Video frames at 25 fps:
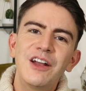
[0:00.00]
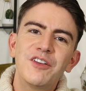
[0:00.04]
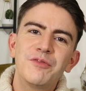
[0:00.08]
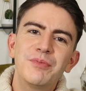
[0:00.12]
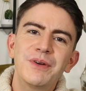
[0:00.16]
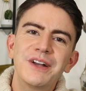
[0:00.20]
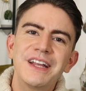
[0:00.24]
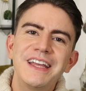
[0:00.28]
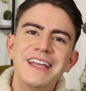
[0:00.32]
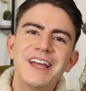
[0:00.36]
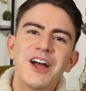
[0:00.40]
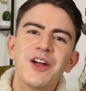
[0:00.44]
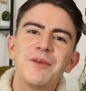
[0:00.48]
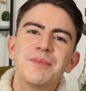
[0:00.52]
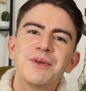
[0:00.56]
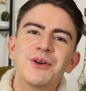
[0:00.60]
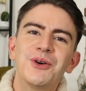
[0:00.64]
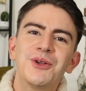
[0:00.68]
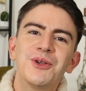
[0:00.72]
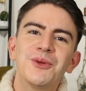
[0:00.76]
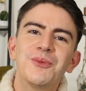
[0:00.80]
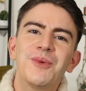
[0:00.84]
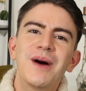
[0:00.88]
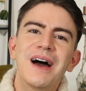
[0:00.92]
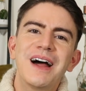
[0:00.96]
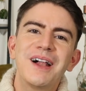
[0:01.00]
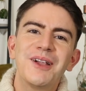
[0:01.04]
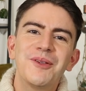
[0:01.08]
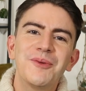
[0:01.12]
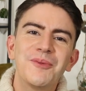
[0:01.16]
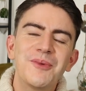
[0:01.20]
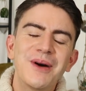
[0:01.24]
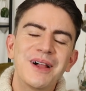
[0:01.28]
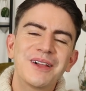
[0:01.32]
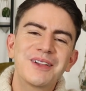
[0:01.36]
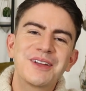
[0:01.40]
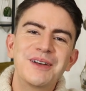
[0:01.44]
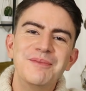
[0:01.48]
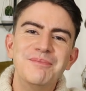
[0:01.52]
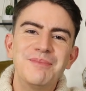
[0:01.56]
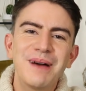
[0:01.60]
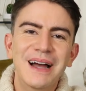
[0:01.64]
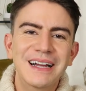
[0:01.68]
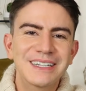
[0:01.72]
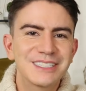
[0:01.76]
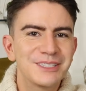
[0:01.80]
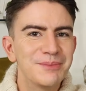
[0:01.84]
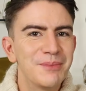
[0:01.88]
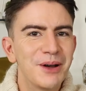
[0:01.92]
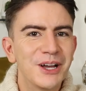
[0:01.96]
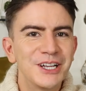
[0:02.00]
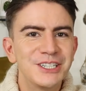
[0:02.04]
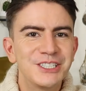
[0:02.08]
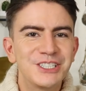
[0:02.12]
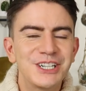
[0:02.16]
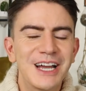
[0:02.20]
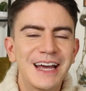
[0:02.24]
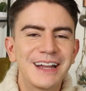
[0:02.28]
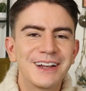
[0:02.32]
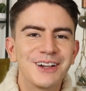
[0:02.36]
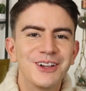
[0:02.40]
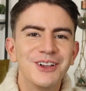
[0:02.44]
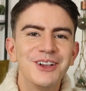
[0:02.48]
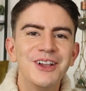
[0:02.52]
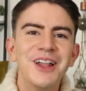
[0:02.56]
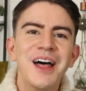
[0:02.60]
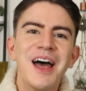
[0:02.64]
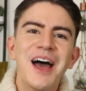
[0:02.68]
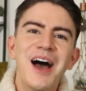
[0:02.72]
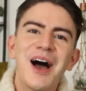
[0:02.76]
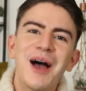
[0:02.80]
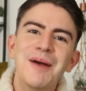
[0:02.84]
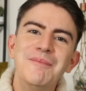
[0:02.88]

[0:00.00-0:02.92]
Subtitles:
Hello everybody, hope you're all well. Welcome back to my channel.